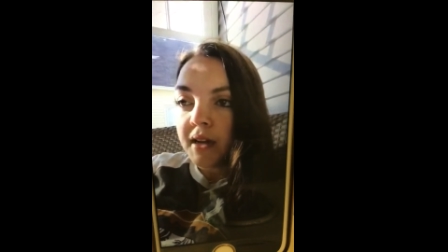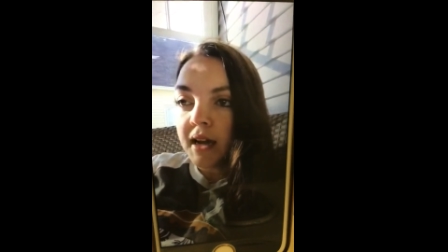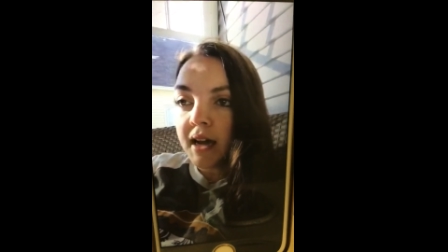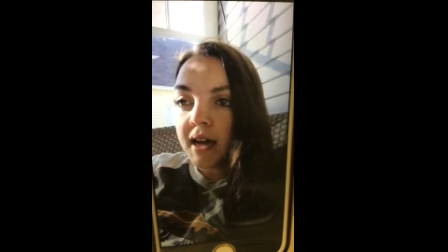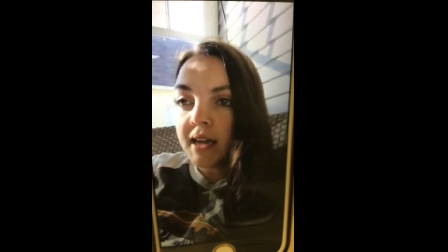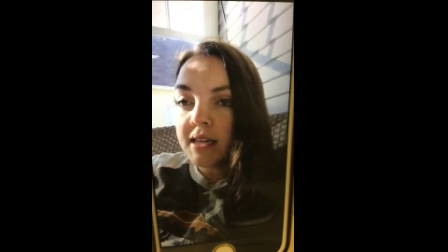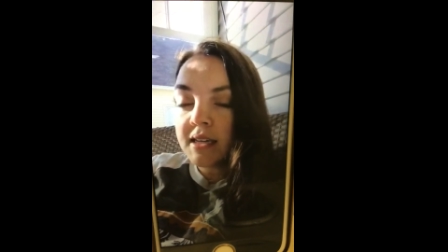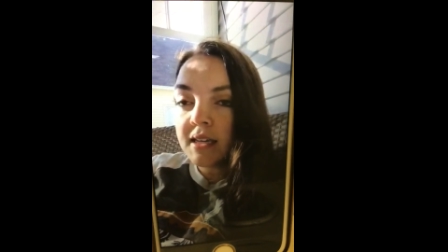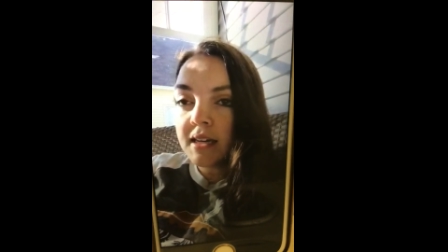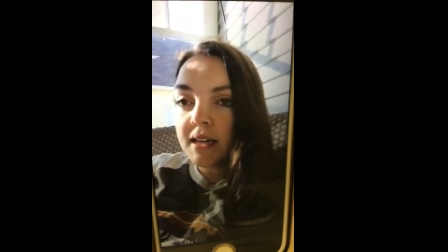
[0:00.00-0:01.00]

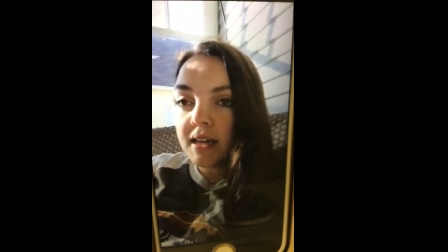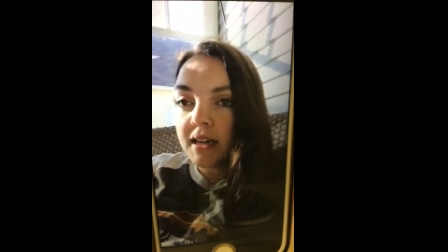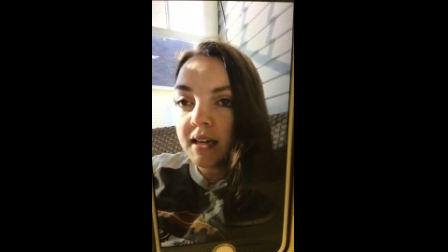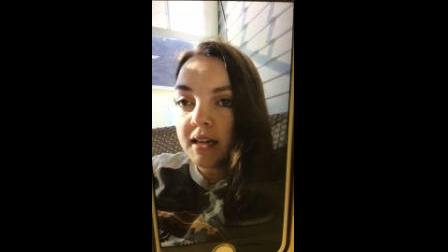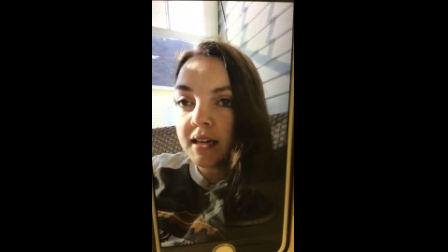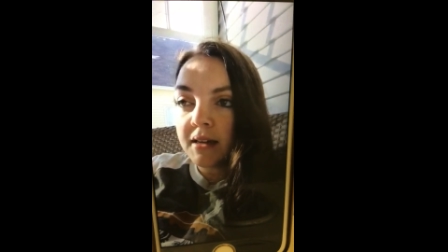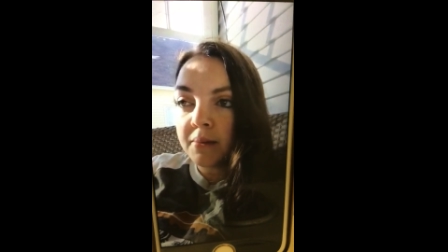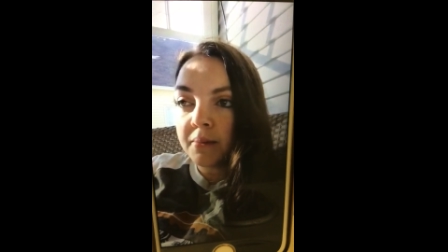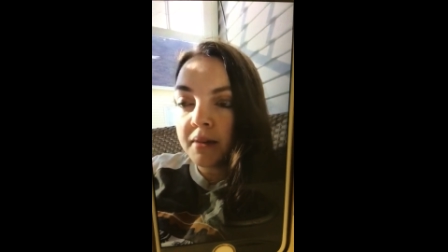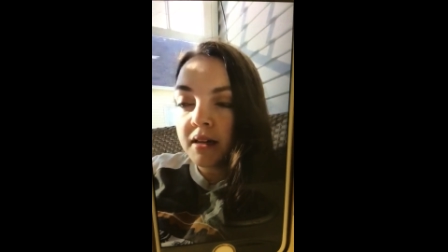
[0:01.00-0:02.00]
I am
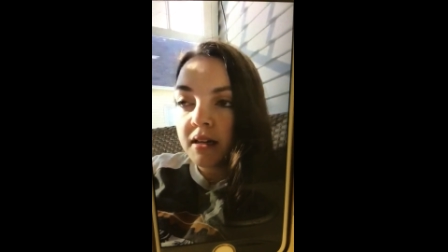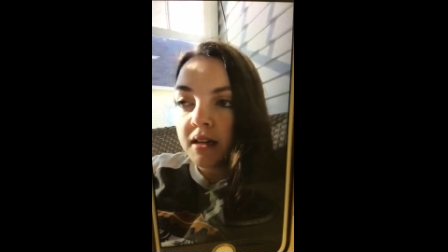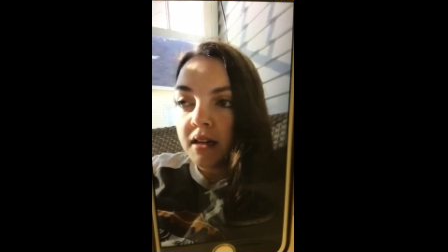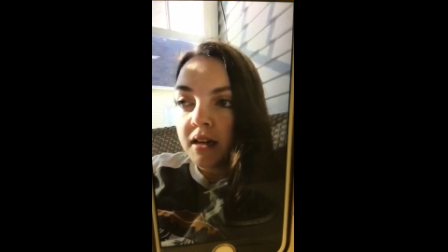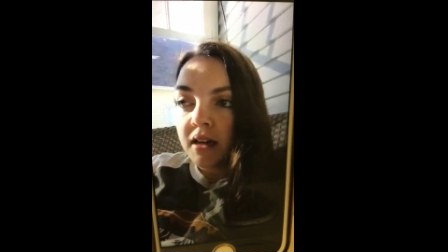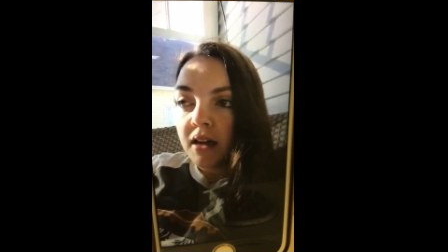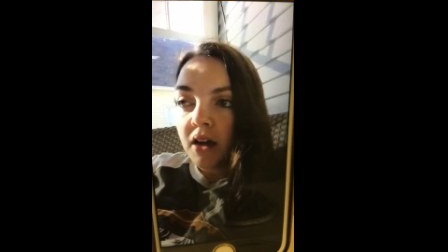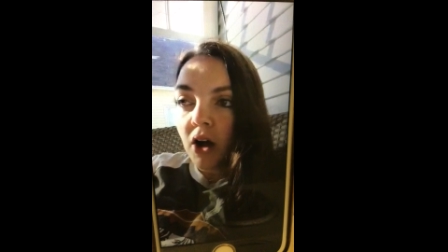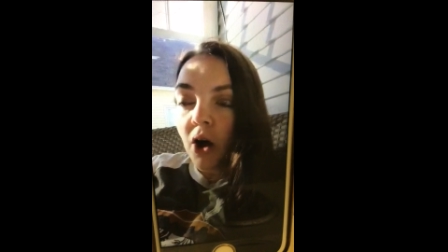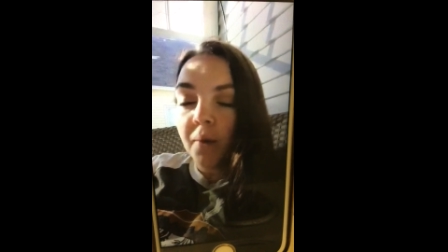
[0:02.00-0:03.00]

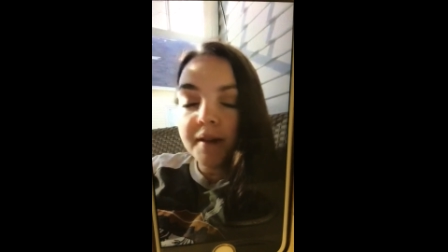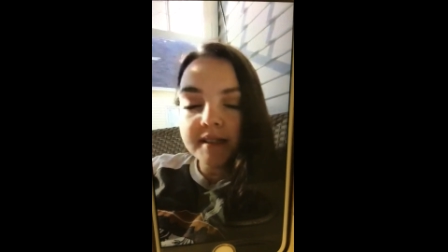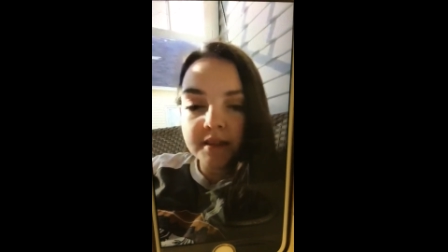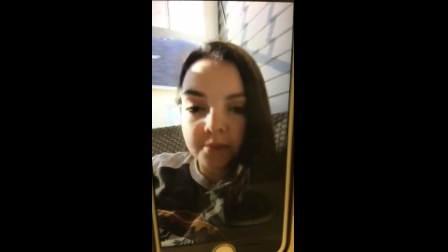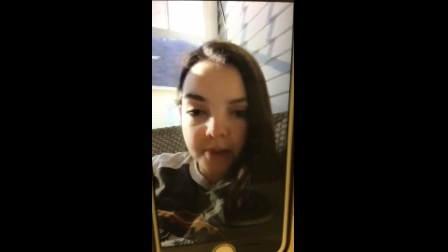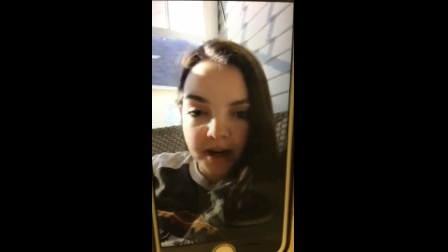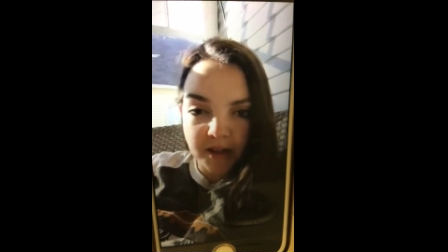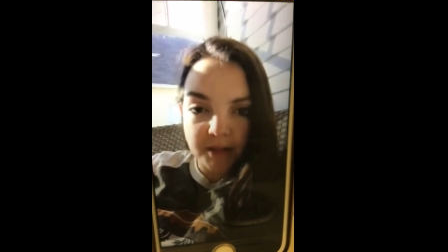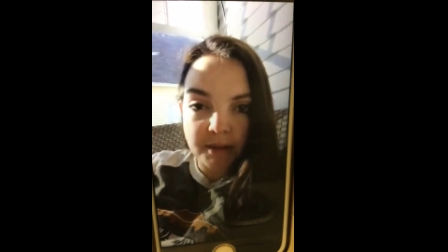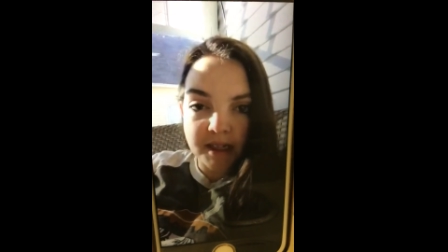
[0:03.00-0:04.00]
always
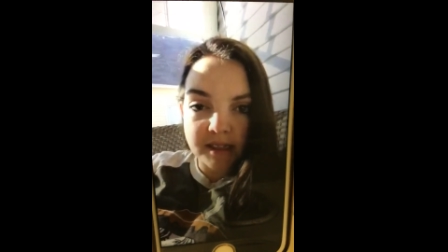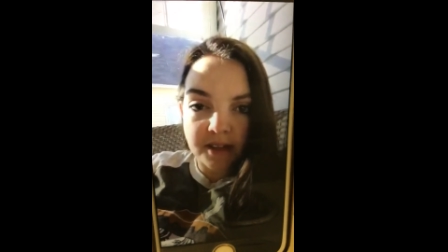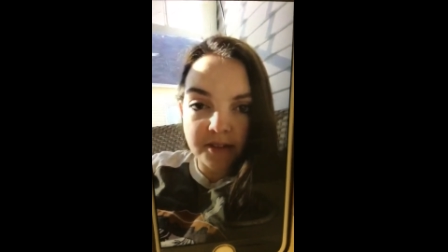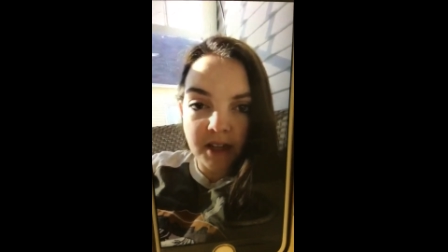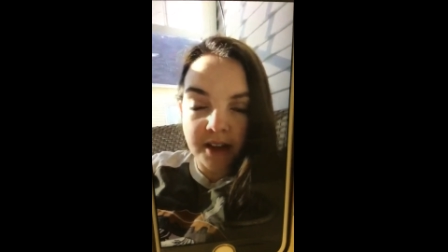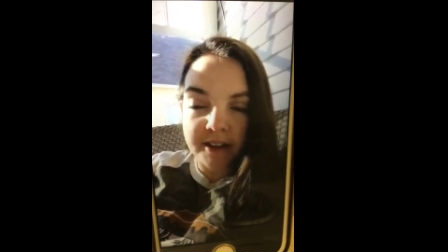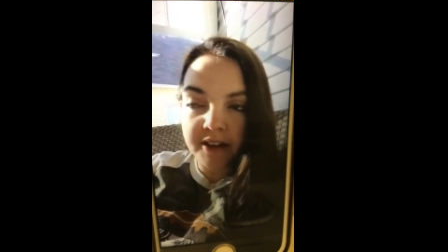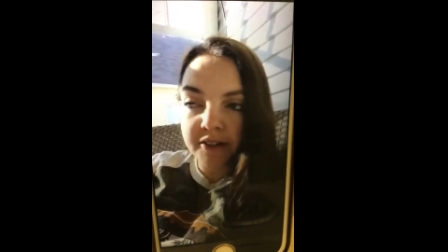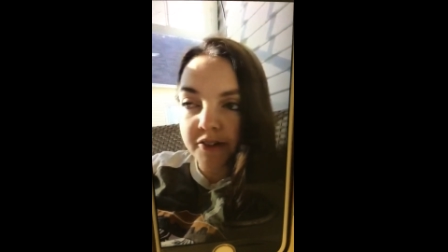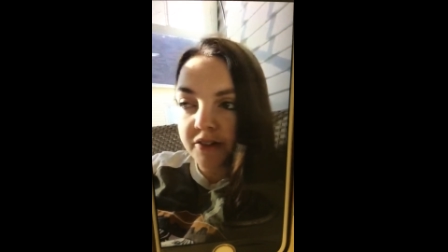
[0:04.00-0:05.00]
comparing myself to
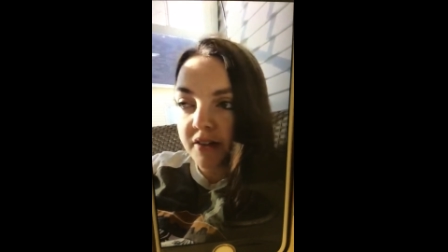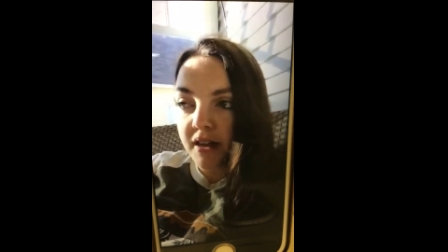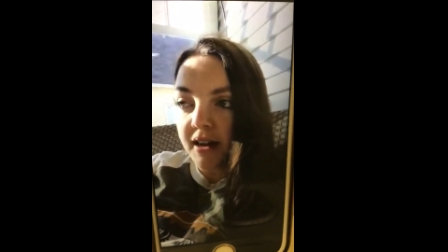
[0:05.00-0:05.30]
others,